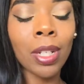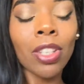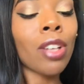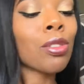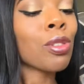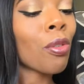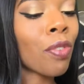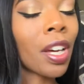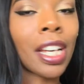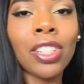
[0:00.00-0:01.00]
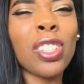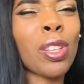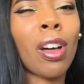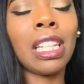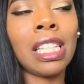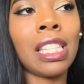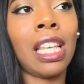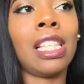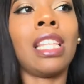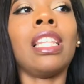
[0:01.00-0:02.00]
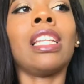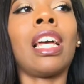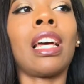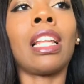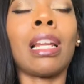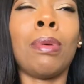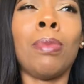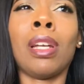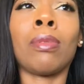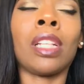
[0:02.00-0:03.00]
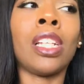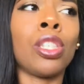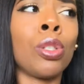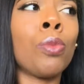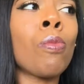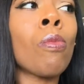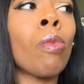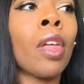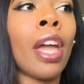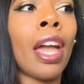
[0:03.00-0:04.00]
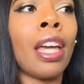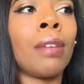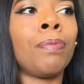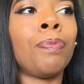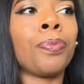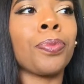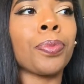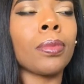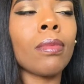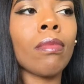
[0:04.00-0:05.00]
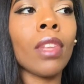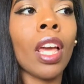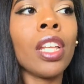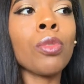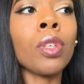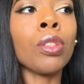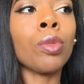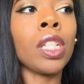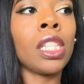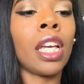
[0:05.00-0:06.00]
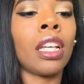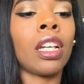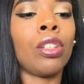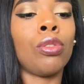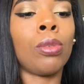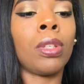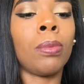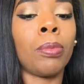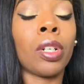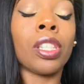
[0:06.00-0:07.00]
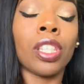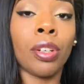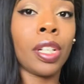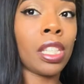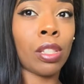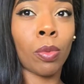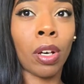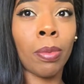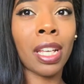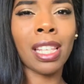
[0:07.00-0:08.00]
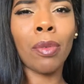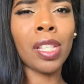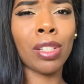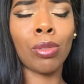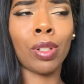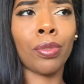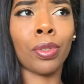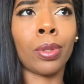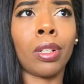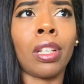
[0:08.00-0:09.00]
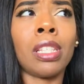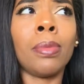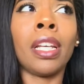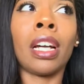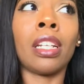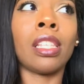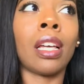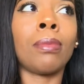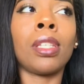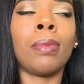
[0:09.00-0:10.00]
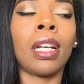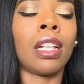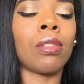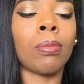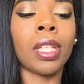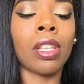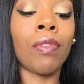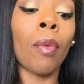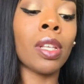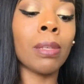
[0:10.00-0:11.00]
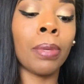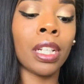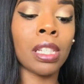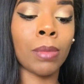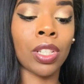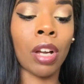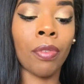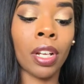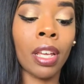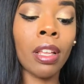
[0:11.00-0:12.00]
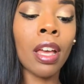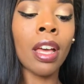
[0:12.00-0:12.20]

but it's also so fun. It's just all these things I think like a lot of people can relate to. And I just want to really take YouTube a little bit more serious as well because I wasn't doing it for real. Let's be honest. I'm just being honest with myself. I wasn't putting as much effort in.